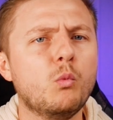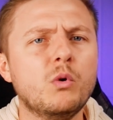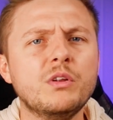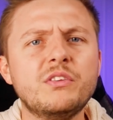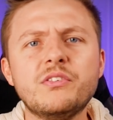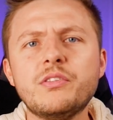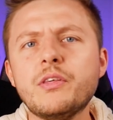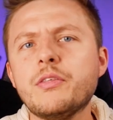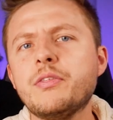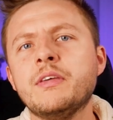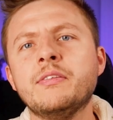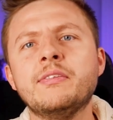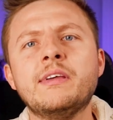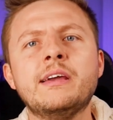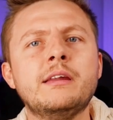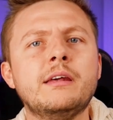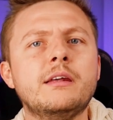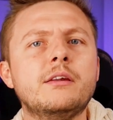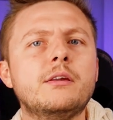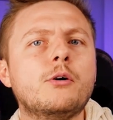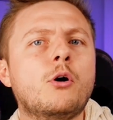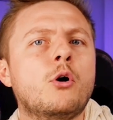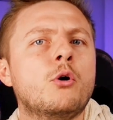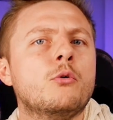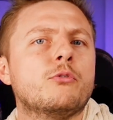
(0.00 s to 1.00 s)
What's the thing they
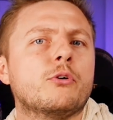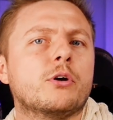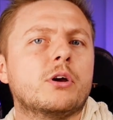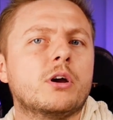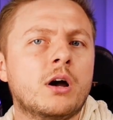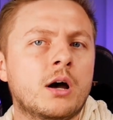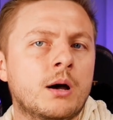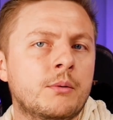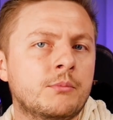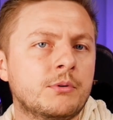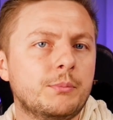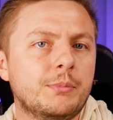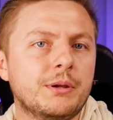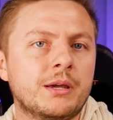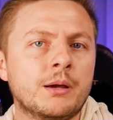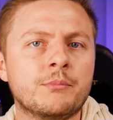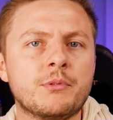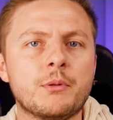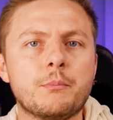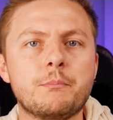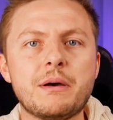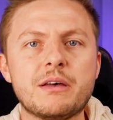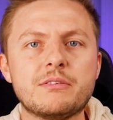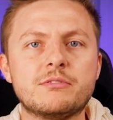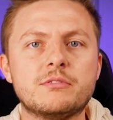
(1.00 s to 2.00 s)
need to overcome to become
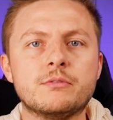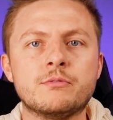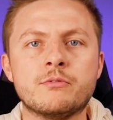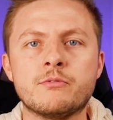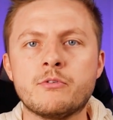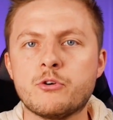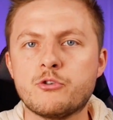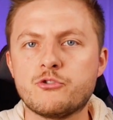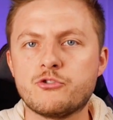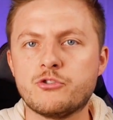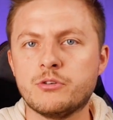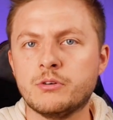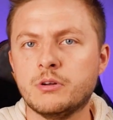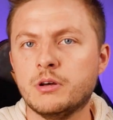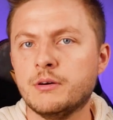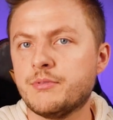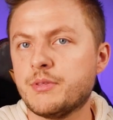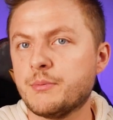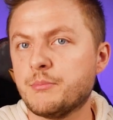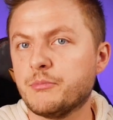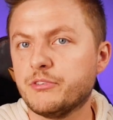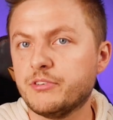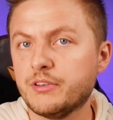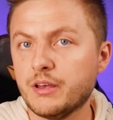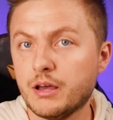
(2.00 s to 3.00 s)
the best version of
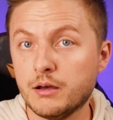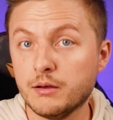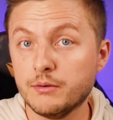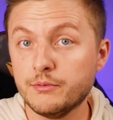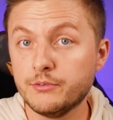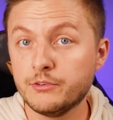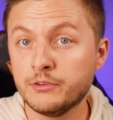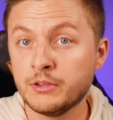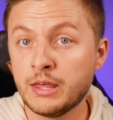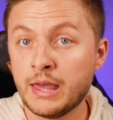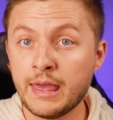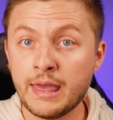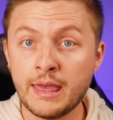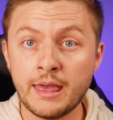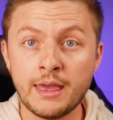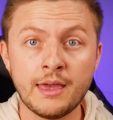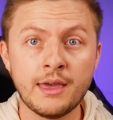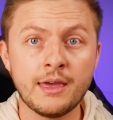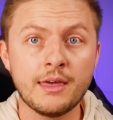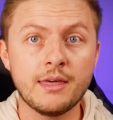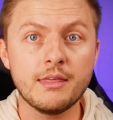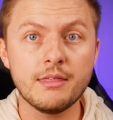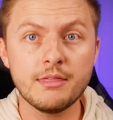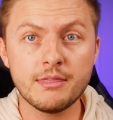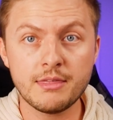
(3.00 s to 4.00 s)
themselves?
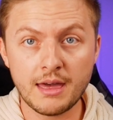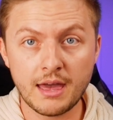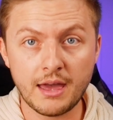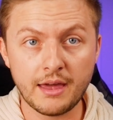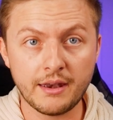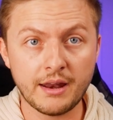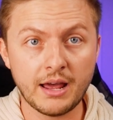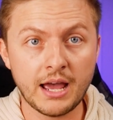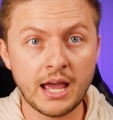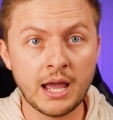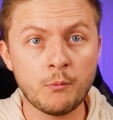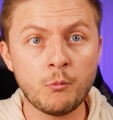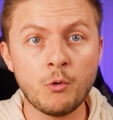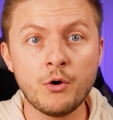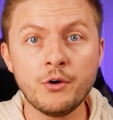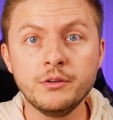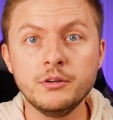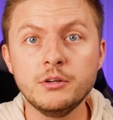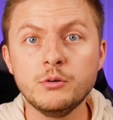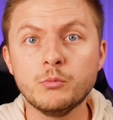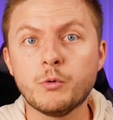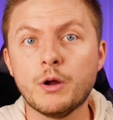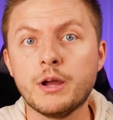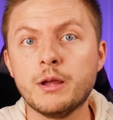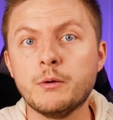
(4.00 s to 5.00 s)
Then, I want
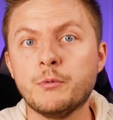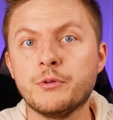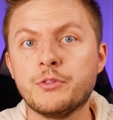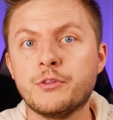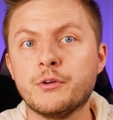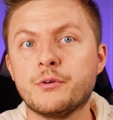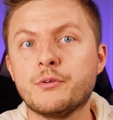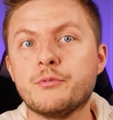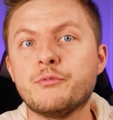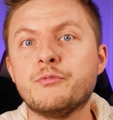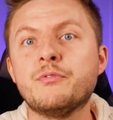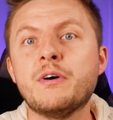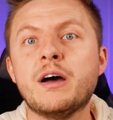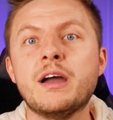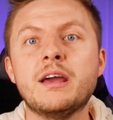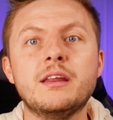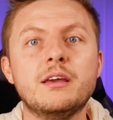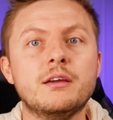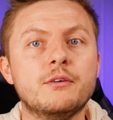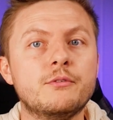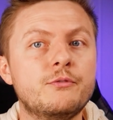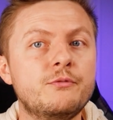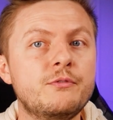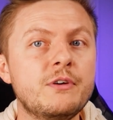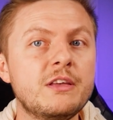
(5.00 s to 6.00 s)
you to write what their
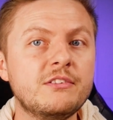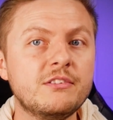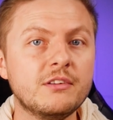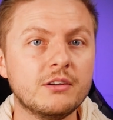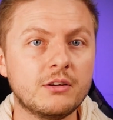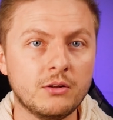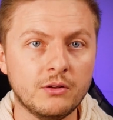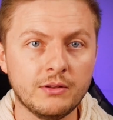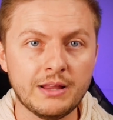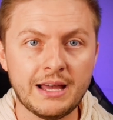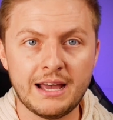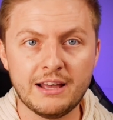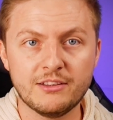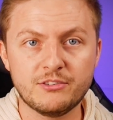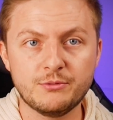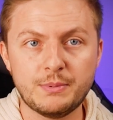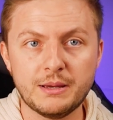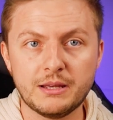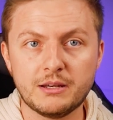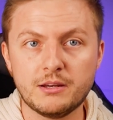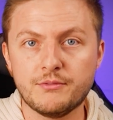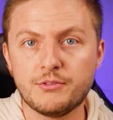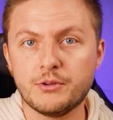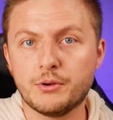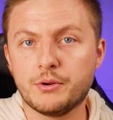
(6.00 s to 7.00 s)
defining physical
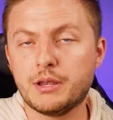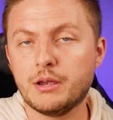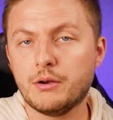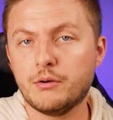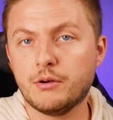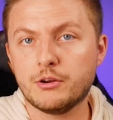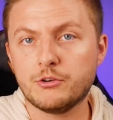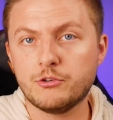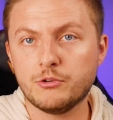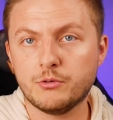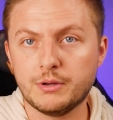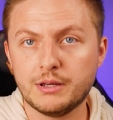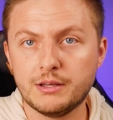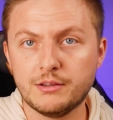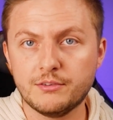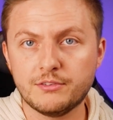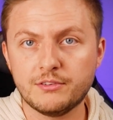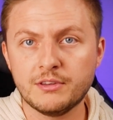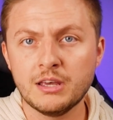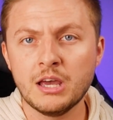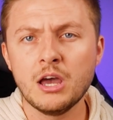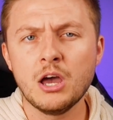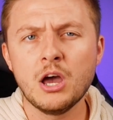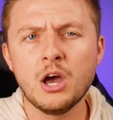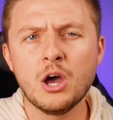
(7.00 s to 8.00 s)
aspect of their character
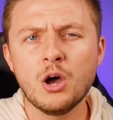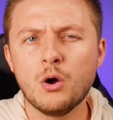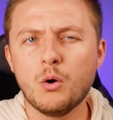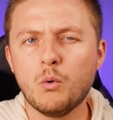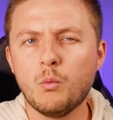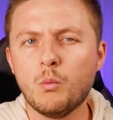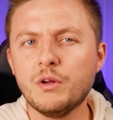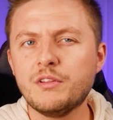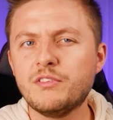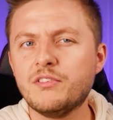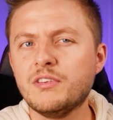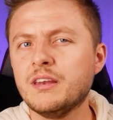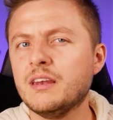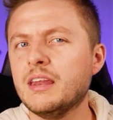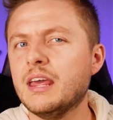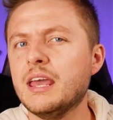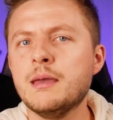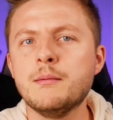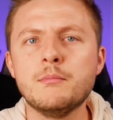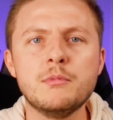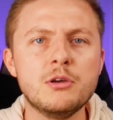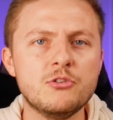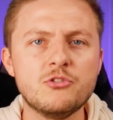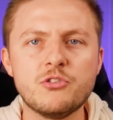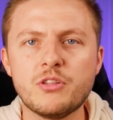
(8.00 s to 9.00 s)
is. What's an
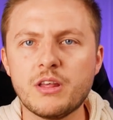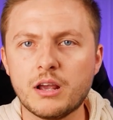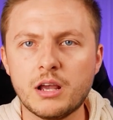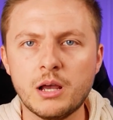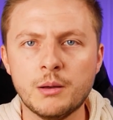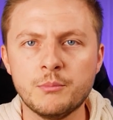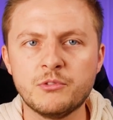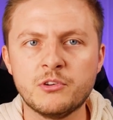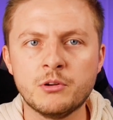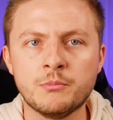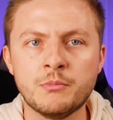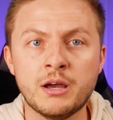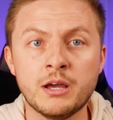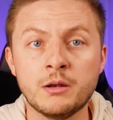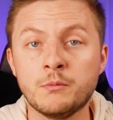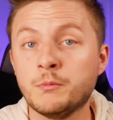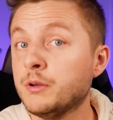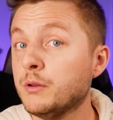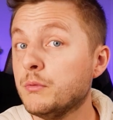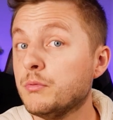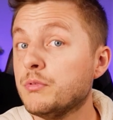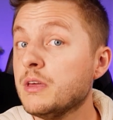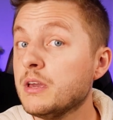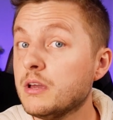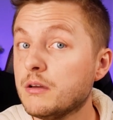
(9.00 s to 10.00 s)
image that comes to mind when
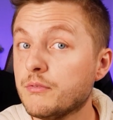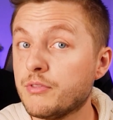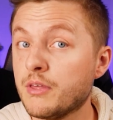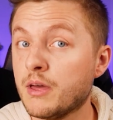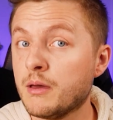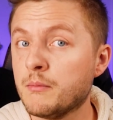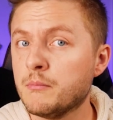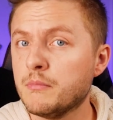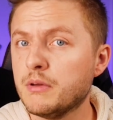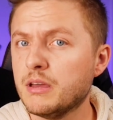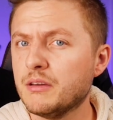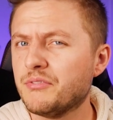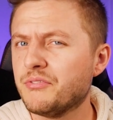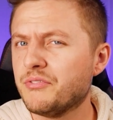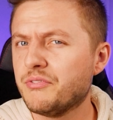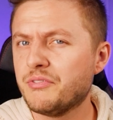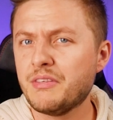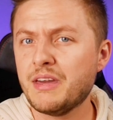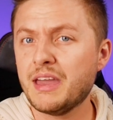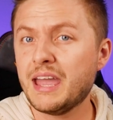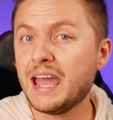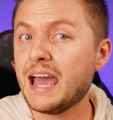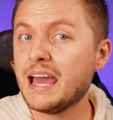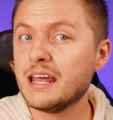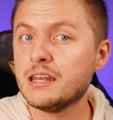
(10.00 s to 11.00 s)
you think of them? If
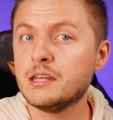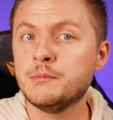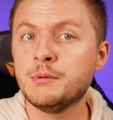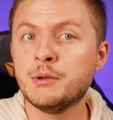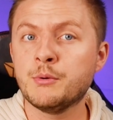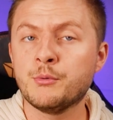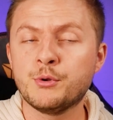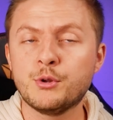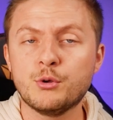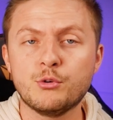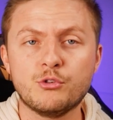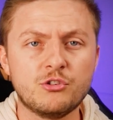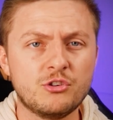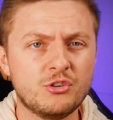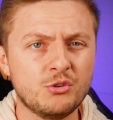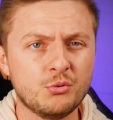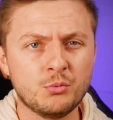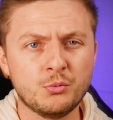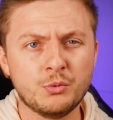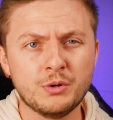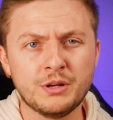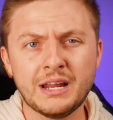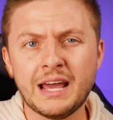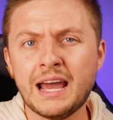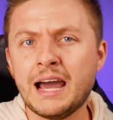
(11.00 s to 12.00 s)
they had to be reduced to
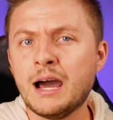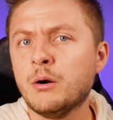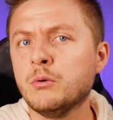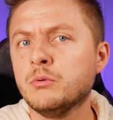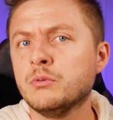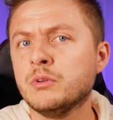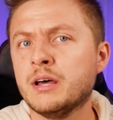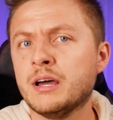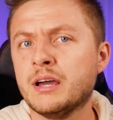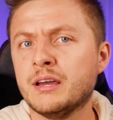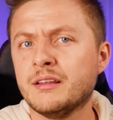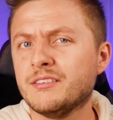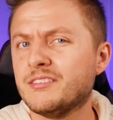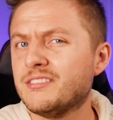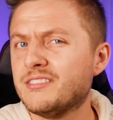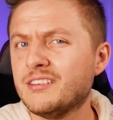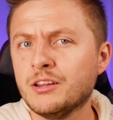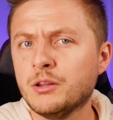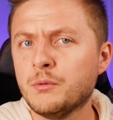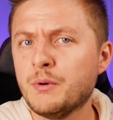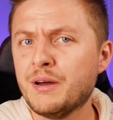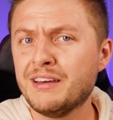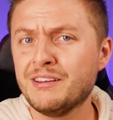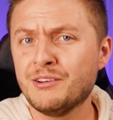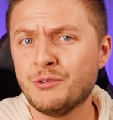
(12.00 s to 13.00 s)
an outline,
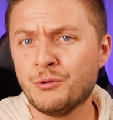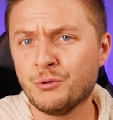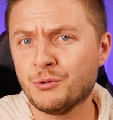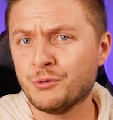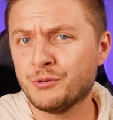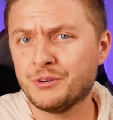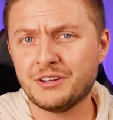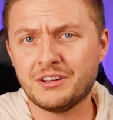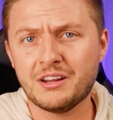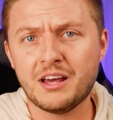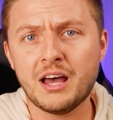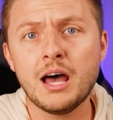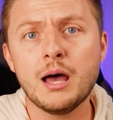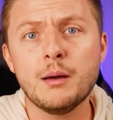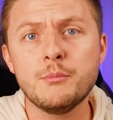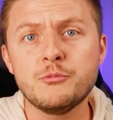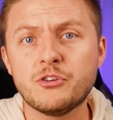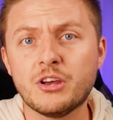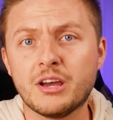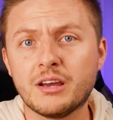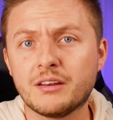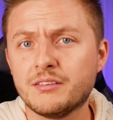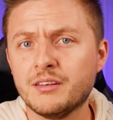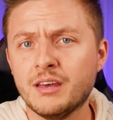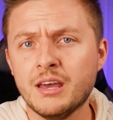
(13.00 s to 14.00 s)
silhouette, or an
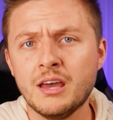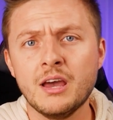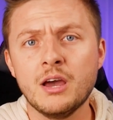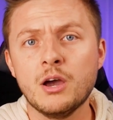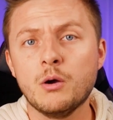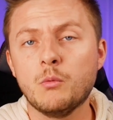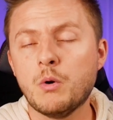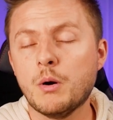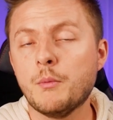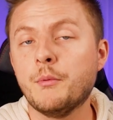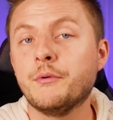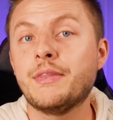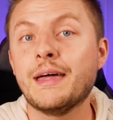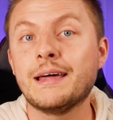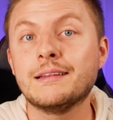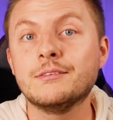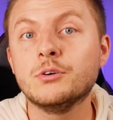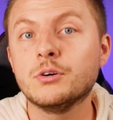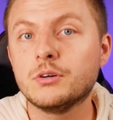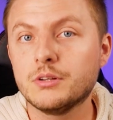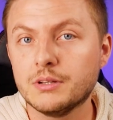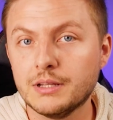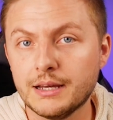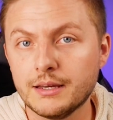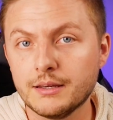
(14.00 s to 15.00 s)
object, what would that
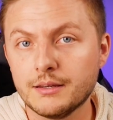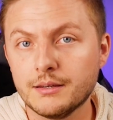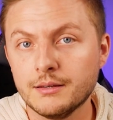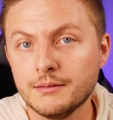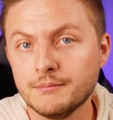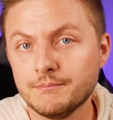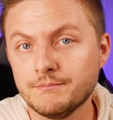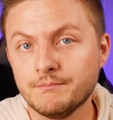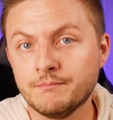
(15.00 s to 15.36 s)
look like?